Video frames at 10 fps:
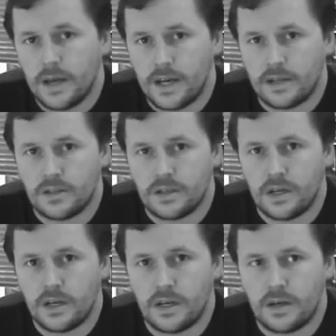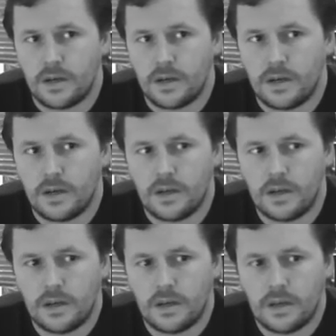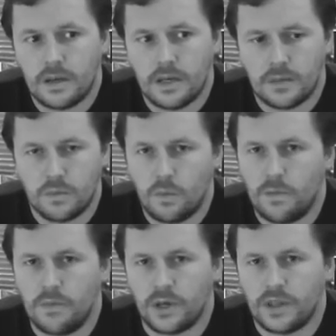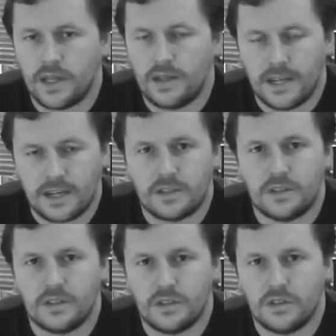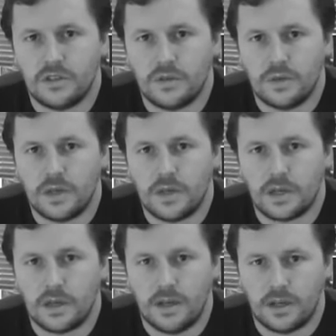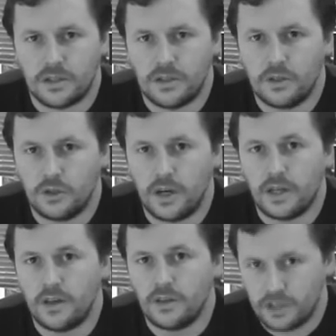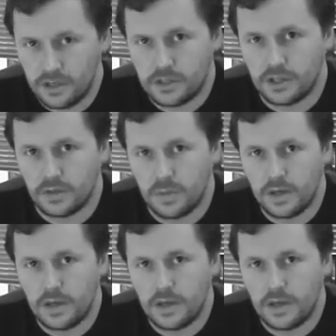and at one point they linked to a Clark's 2 trailer on YouTube.